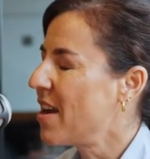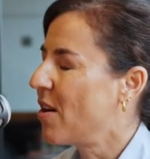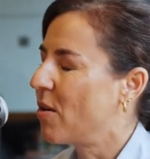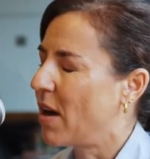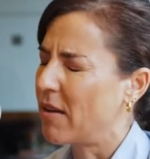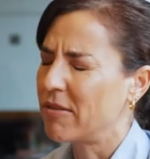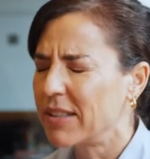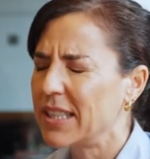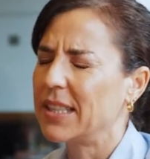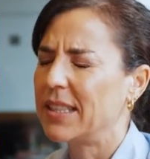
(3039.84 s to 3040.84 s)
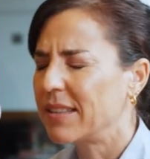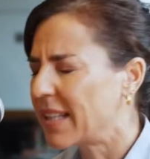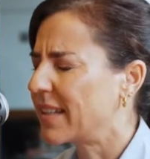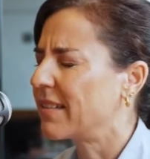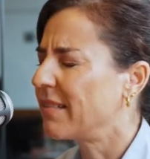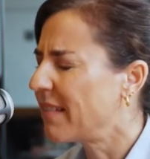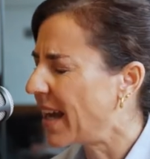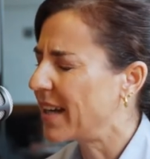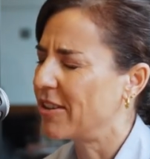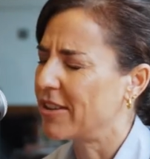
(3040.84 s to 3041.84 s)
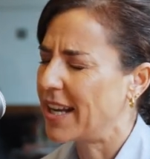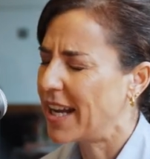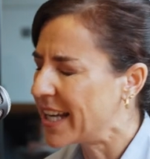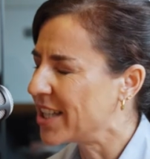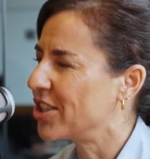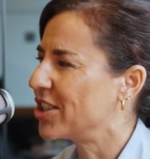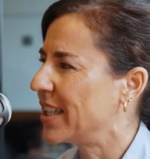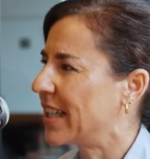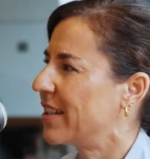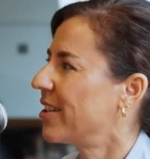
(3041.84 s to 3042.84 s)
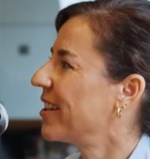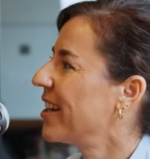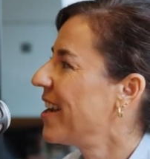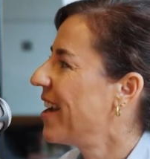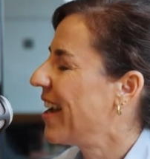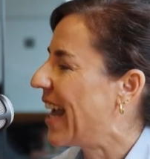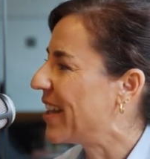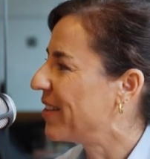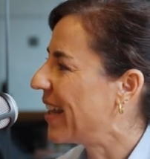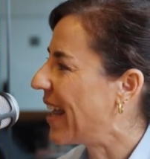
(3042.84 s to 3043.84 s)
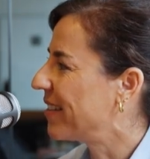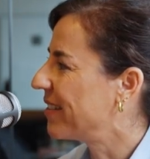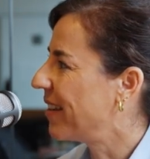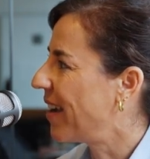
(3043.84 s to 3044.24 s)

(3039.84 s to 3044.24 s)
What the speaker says: who I really like her energy and her, and